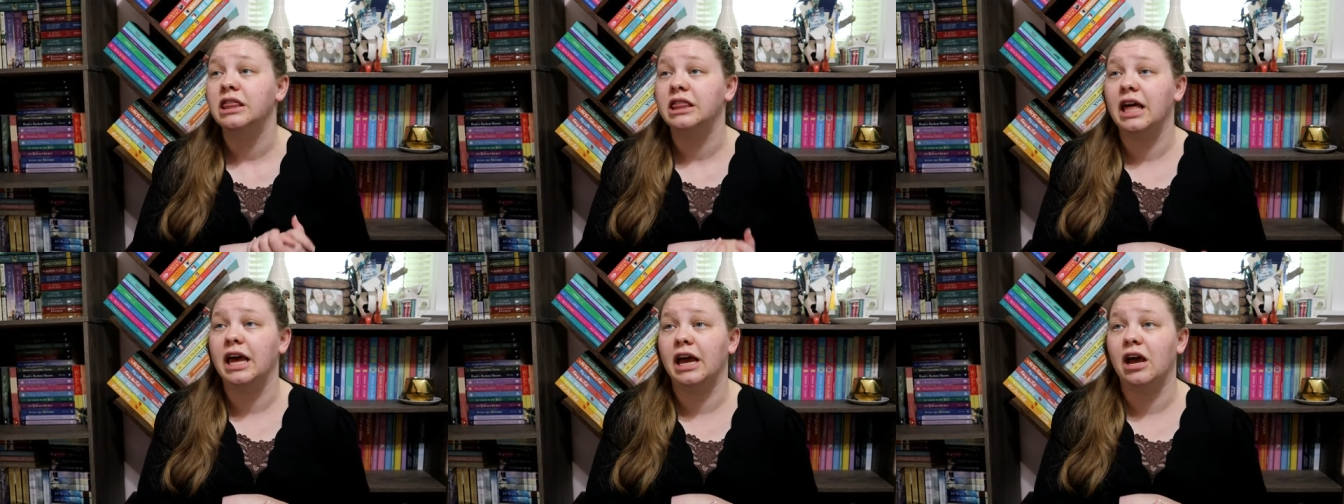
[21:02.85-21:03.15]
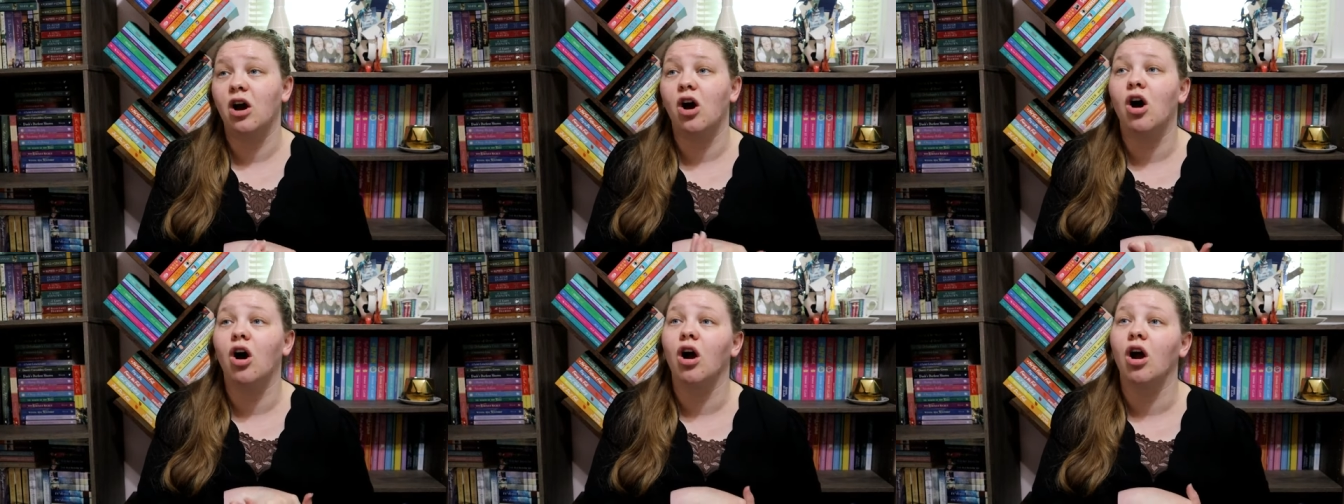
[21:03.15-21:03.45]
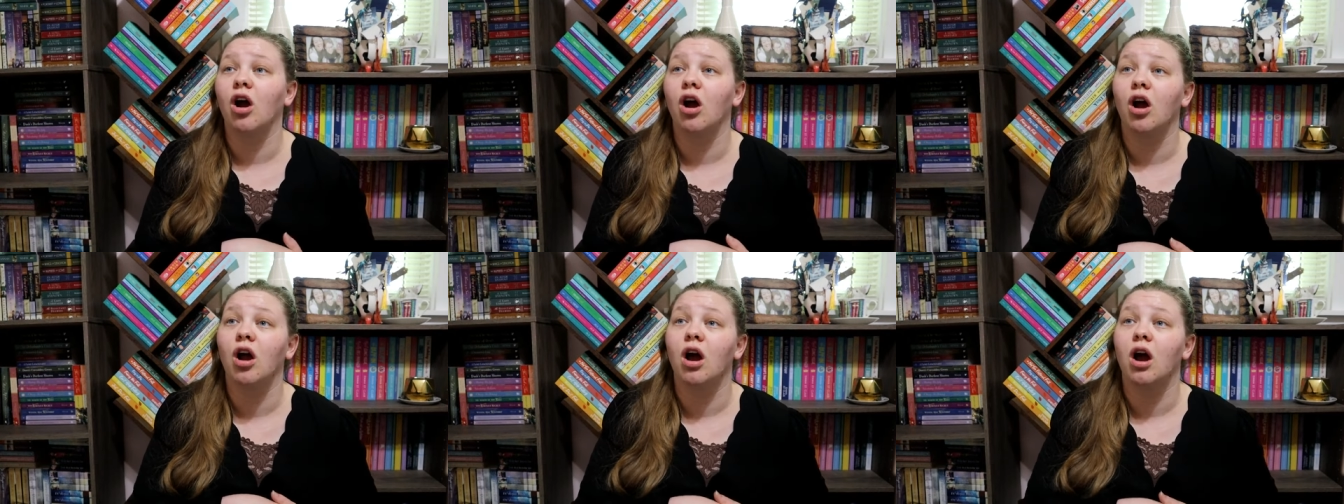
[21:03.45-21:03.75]
They
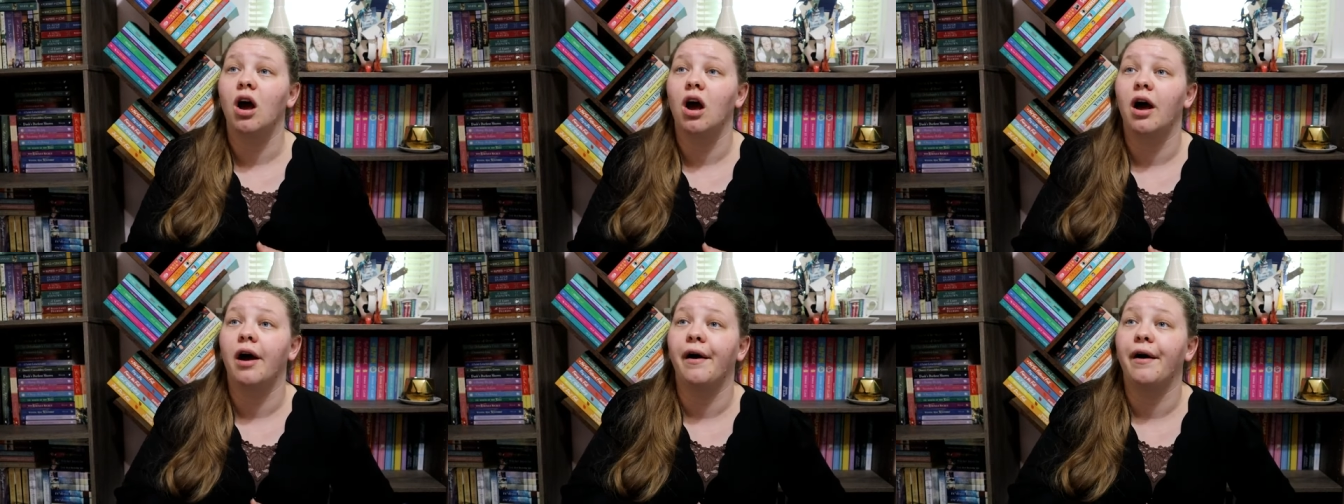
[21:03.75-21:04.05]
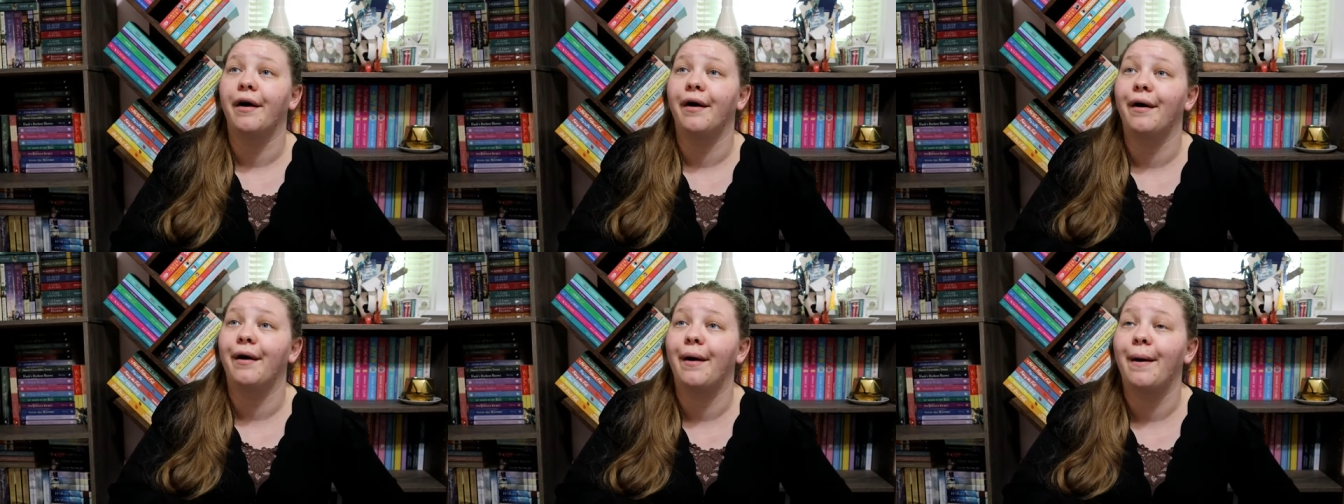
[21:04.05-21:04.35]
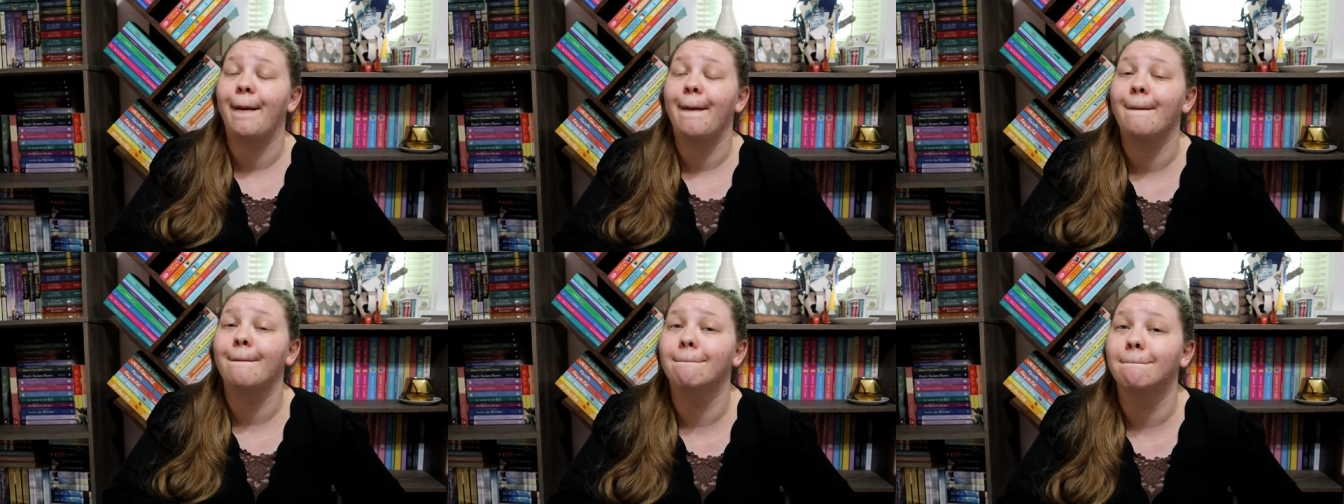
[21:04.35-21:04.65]
are uh,
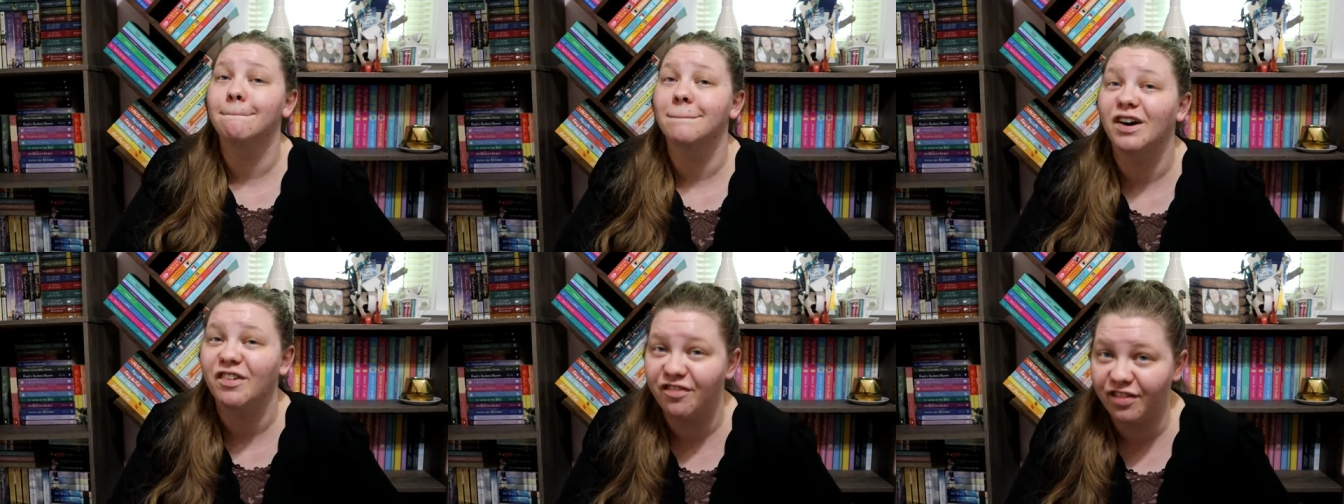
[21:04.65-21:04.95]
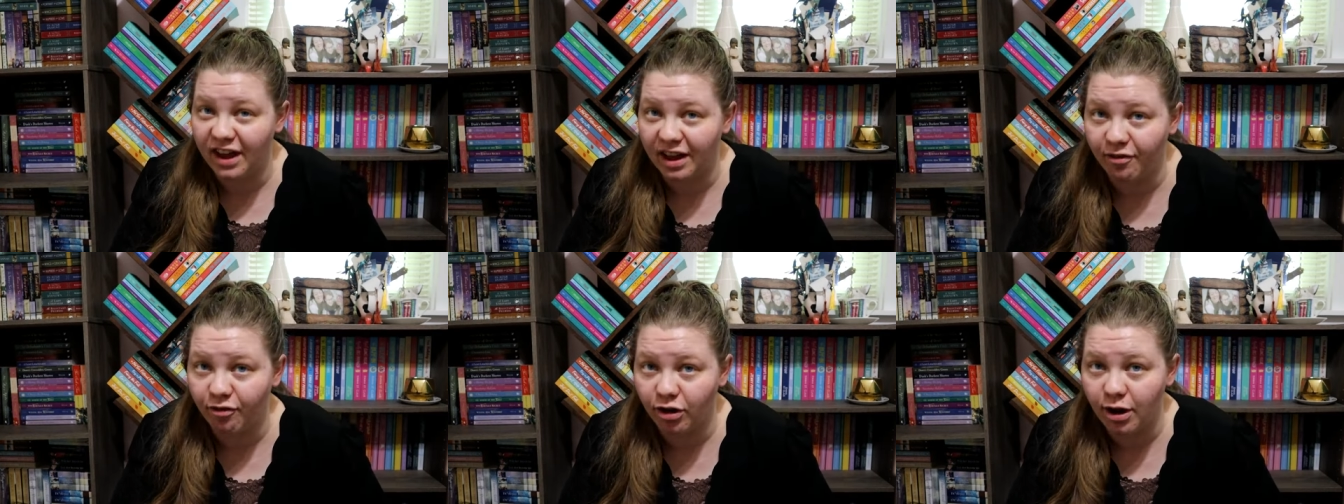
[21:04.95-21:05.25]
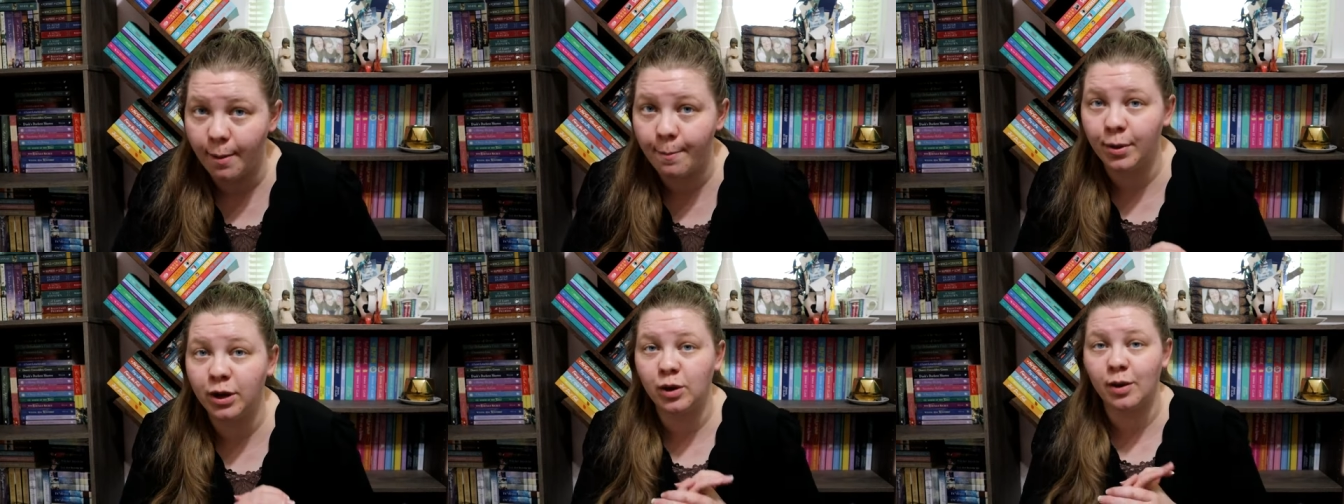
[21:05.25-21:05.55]
my
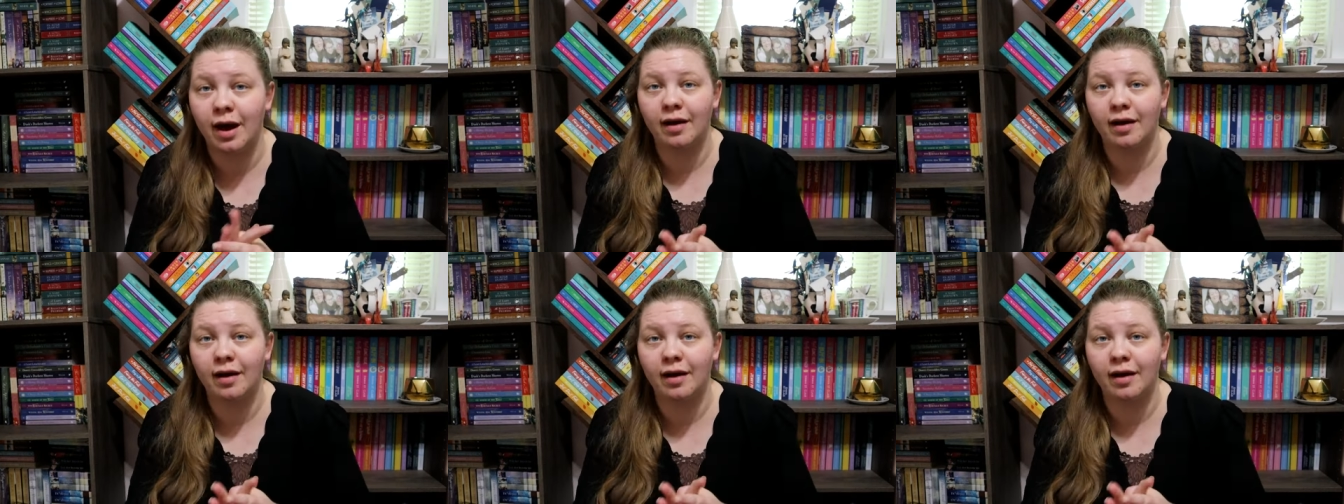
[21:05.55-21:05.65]
favorite. But